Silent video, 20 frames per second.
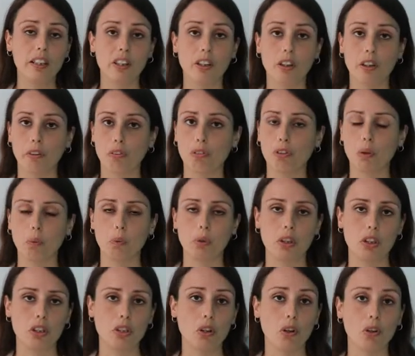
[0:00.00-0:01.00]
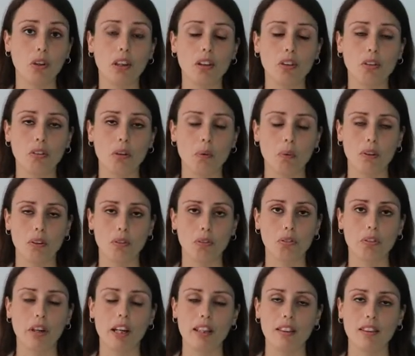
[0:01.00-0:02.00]
Or if you want to talk it through with a
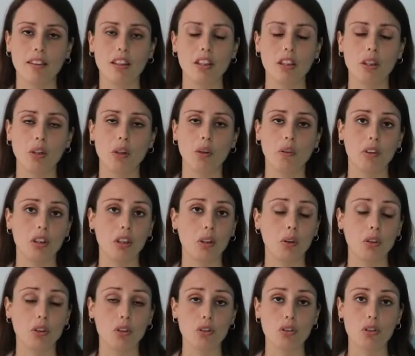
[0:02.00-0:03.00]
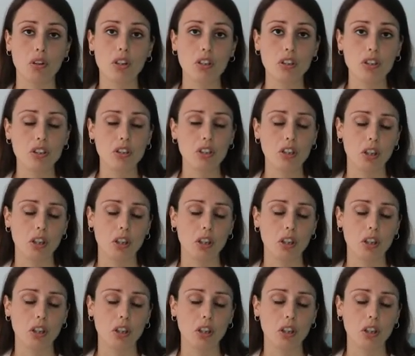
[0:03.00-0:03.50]
friend that you know that you can trust,